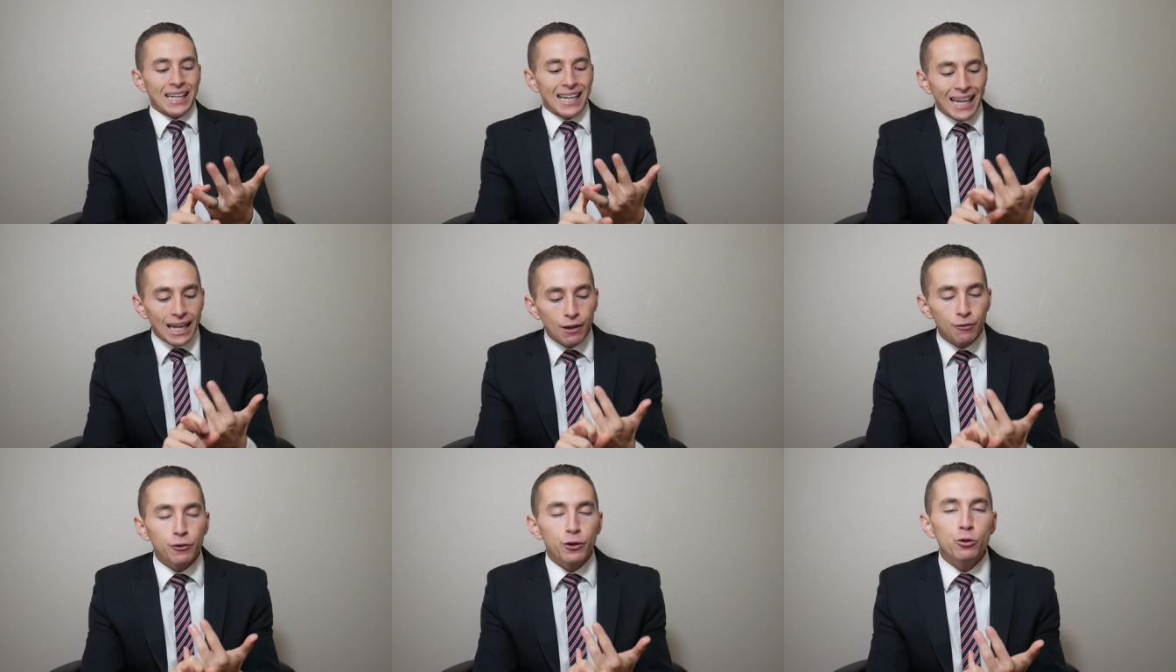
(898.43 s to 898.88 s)

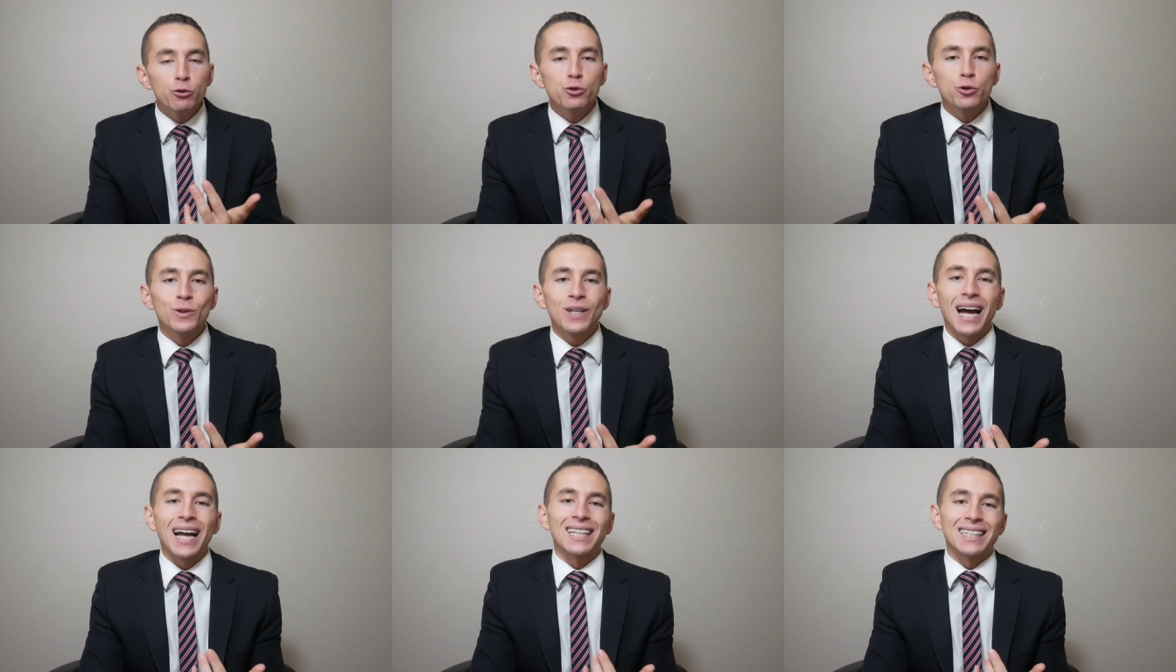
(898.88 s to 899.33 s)
if you
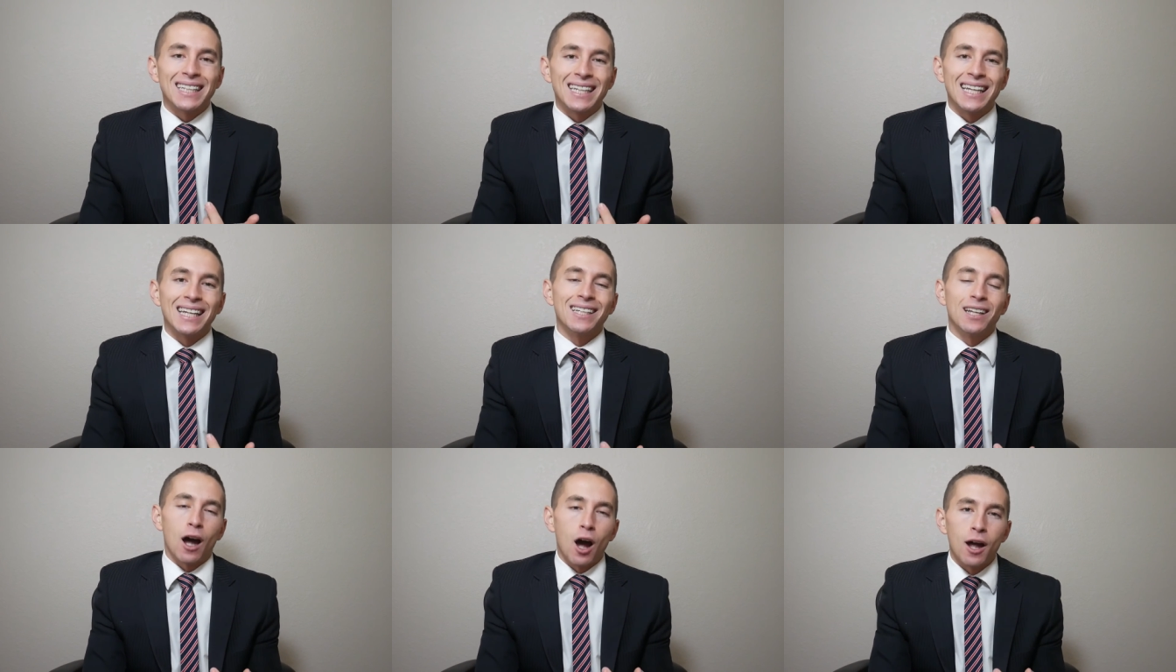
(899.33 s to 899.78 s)
do not
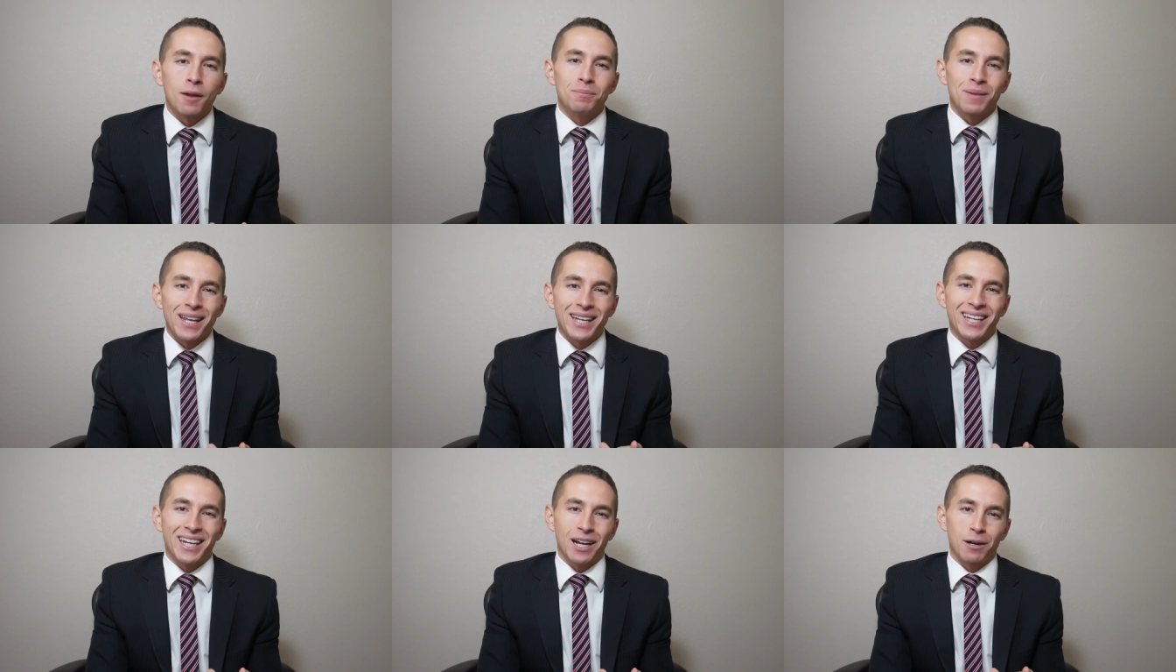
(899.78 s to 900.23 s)
get on
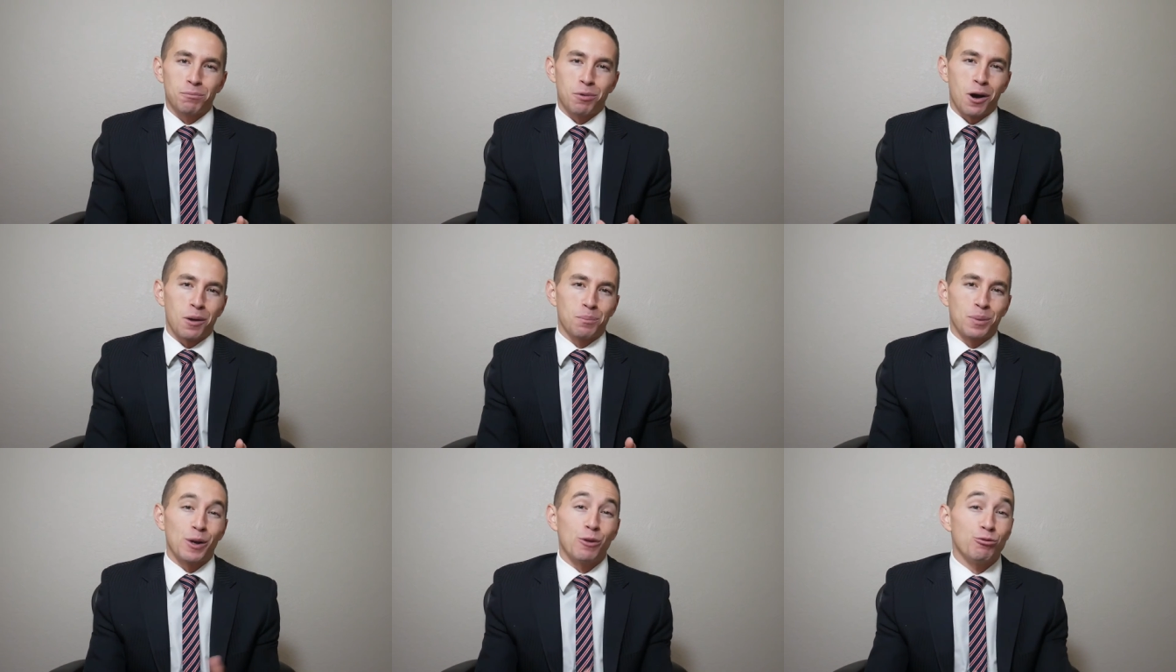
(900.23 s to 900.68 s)
Medicare
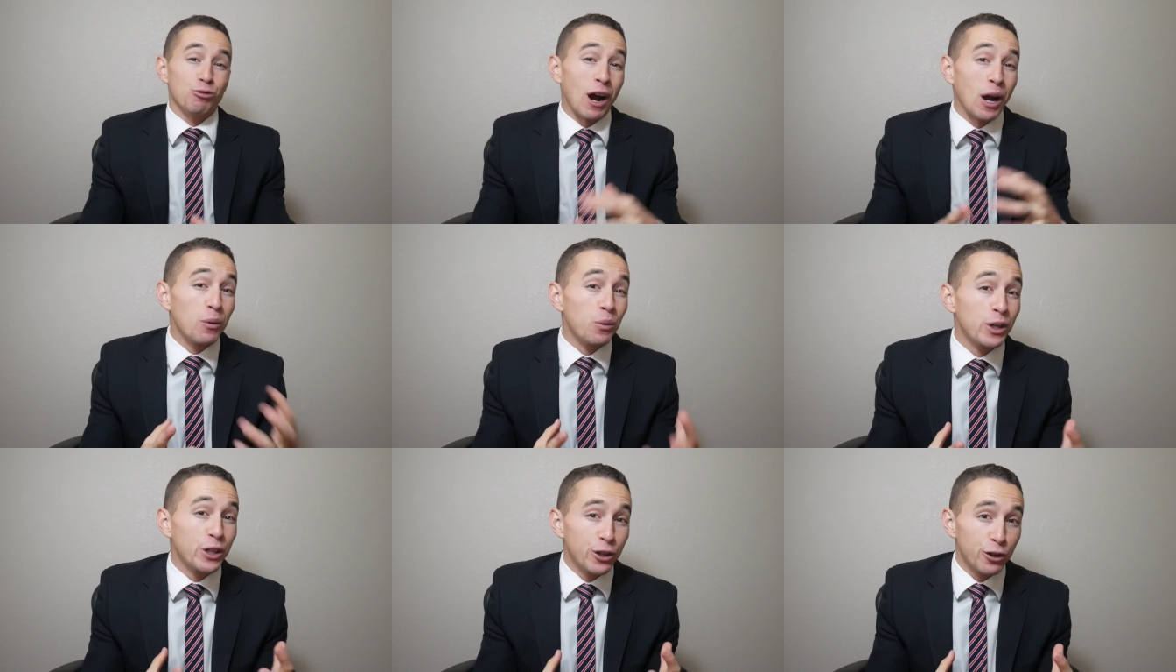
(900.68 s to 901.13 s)
Part B
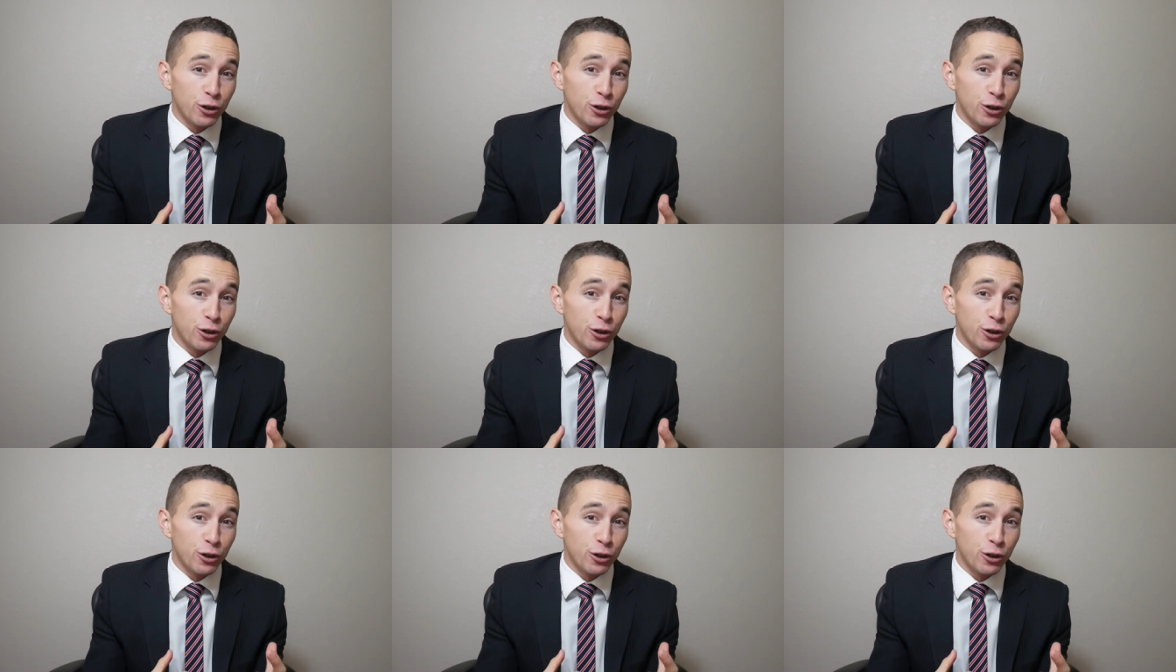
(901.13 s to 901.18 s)
right when